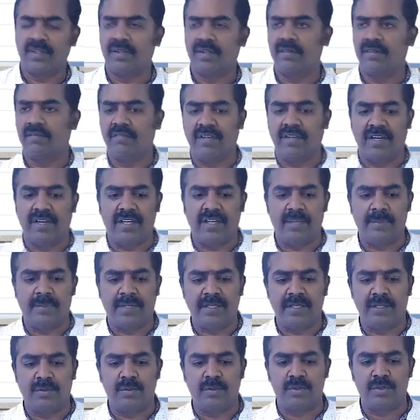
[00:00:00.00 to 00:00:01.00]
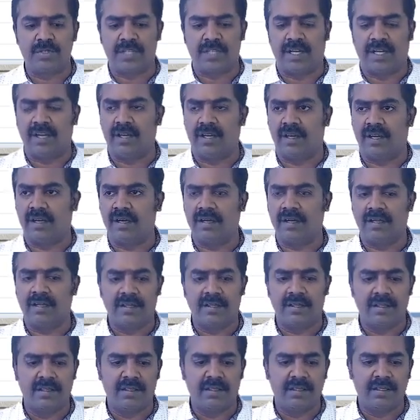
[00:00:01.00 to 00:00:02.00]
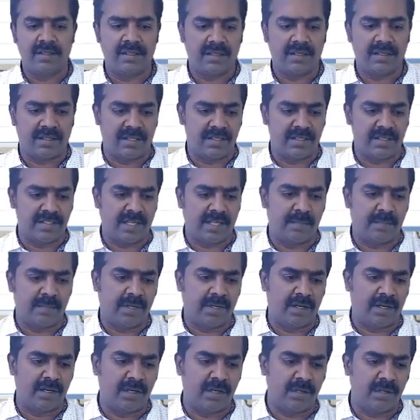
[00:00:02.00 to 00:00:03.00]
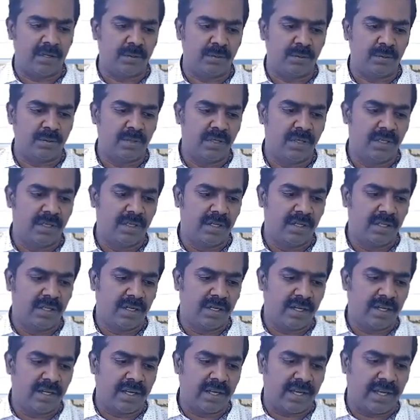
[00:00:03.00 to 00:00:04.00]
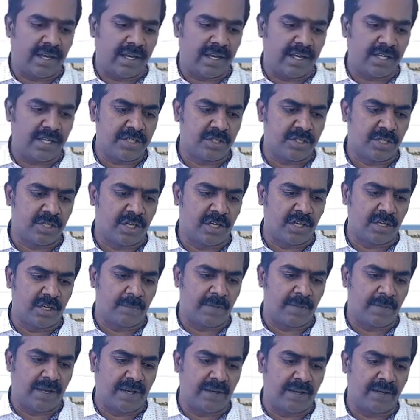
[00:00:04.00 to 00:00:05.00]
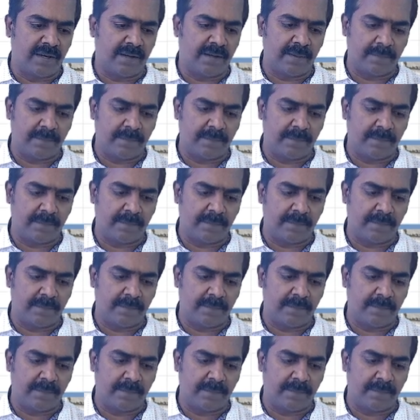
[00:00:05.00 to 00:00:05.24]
We will debit the goods sent on consignment. To cash or bank.